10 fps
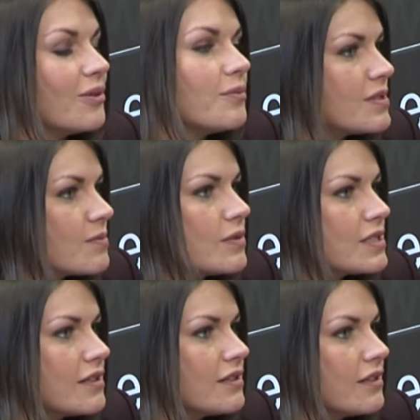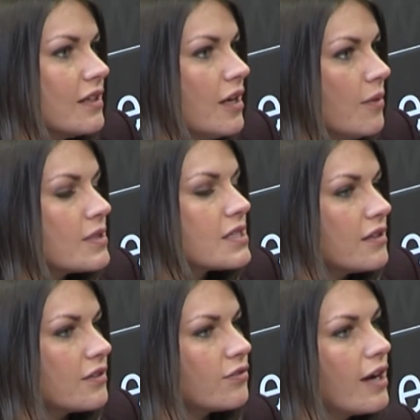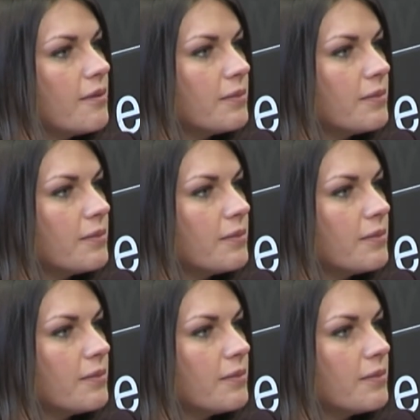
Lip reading: on was under threat,